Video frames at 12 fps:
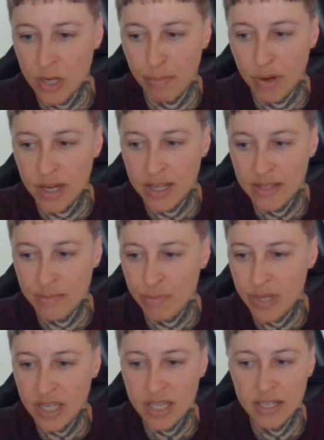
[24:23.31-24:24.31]
but
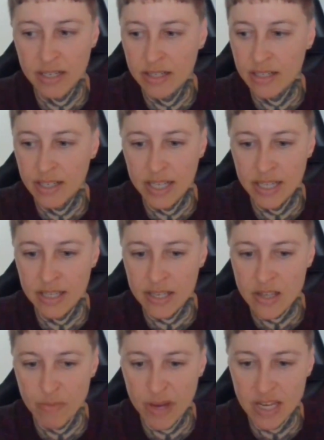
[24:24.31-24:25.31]
being in the
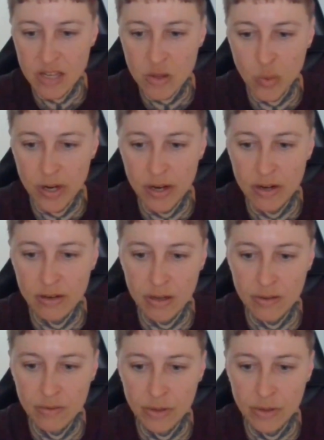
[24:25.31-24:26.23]
space where a